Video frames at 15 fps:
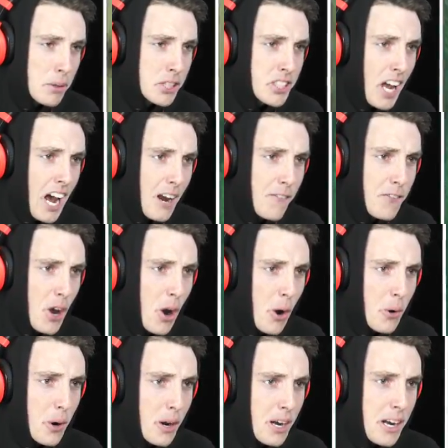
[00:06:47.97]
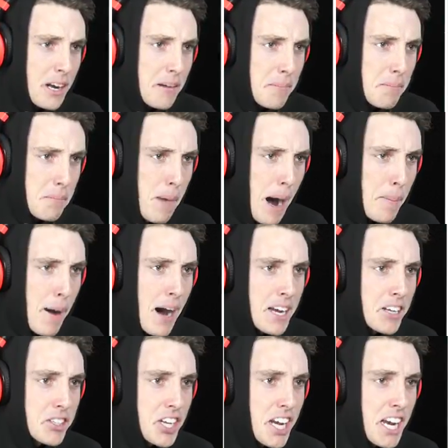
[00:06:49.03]
will save you. Mama
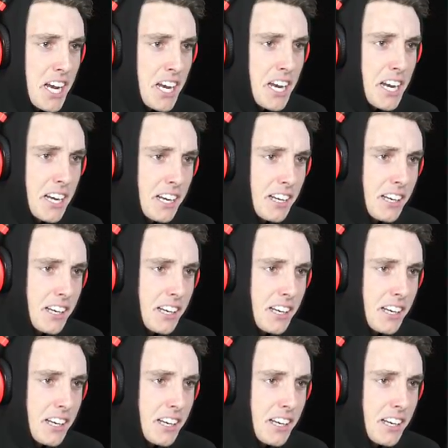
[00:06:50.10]
is here.